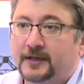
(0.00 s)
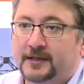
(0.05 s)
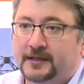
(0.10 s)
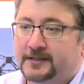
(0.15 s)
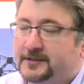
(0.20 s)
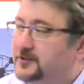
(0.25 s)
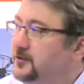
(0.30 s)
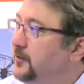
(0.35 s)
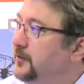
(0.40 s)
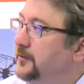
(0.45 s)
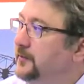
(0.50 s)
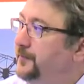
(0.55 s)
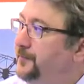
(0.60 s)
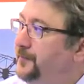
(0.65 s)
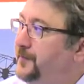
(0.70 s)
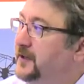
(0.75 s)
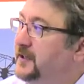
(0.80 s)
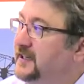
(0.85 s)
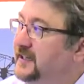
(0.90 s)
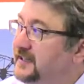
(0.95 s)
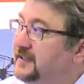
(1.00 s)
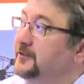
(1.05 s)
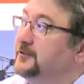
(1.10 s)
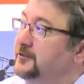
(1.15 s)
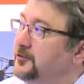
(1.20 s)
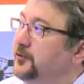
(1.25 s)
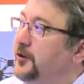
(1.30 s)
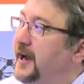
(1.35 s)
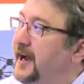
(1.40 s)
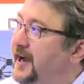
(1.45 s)
So we needed
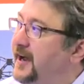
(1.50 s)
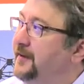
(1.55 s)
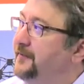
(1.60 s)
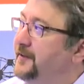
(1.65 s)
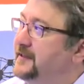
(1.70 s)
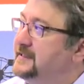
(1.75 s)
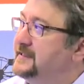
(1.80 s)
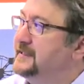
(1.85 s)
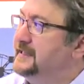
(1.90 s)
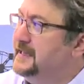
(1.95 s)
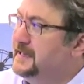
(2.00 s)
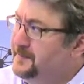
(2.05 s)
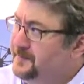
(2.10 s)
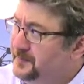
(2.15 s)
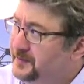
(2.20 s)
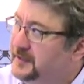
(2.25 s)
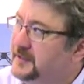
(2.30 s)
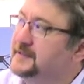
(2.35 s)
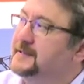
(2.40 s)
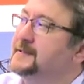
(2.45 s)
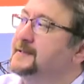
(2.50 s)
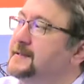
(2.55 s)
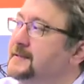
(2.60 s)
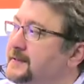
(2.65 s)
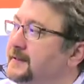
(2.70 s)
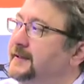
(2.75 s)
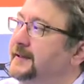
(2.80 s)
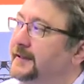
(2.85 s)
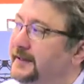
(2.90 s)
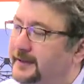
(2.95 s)
to have a seamless
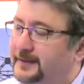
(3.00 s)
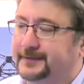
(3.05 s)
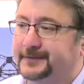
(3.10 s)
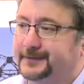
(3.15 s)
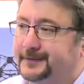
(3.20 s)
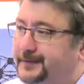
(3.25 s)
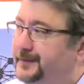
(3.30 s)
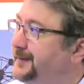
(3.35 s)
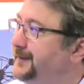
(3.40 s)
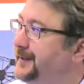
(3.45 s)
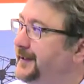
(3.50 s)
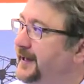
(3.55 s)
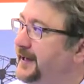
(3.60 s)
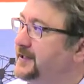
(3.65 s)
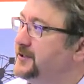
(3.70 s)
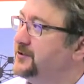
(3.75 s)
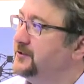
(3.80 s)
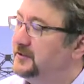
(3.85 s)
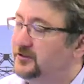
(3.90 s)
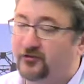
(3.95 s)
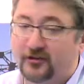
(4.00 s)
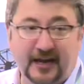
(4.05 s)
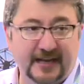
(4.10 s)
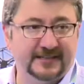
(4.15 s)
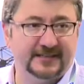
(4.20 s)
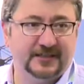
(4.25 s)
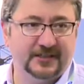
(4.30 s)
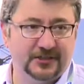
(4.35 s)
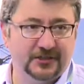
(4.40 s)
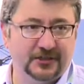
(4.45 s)

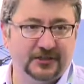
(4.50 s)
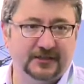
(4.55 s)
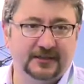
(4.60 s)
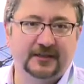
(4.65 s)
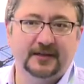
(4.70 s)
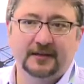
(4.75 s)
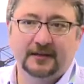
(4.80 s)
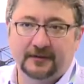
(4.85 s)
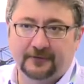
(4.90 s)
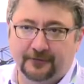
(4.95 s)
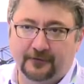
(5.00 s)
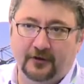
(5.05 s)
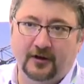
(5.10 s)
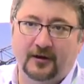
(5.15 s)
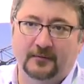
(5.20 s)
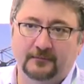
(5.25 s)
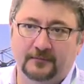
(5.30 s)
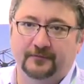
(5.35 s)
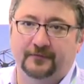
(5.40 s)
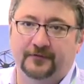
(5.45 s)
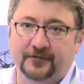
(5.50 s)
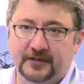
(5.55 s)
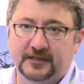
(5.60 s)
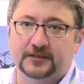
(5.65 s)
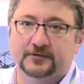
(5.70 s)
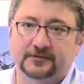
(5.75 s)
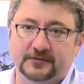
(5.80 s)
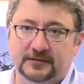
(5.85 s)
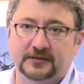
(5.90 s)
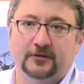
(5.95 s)
transition from
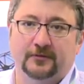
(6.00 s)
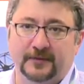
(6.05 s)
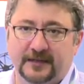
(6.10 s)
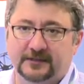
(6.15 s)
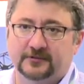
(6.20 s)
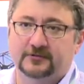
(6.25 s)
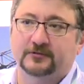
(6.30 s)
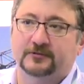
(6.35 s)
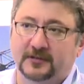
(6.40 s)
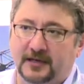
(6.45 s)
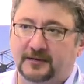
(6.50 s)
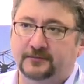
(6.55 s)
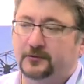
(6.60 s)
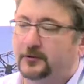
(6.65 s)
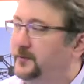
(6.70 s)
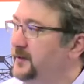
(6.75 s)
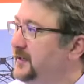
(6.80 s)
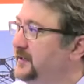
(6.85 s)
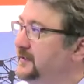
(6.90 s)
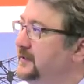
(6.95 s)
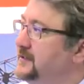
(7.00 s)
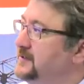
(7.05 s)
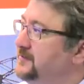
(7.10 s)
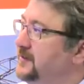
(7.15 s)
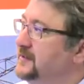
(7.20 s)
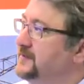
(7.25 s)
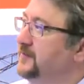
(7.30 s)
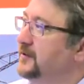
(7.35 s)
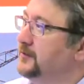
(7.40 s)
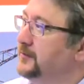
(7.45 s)
frequency domain to time domain. This
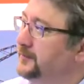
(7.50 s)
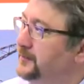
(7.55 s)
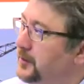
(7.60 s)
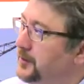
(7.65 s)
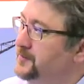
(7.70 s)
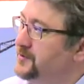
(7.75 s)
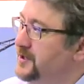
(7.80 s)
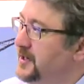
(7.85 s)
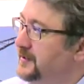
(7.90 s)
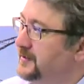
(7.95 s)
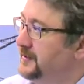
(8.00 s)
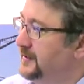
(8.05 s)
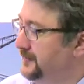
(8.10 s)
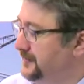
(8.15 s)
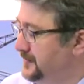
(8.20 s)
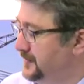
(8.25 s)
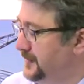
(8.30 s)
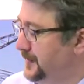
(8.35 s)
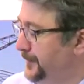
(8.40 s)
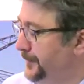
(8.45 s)
was one of the objectives.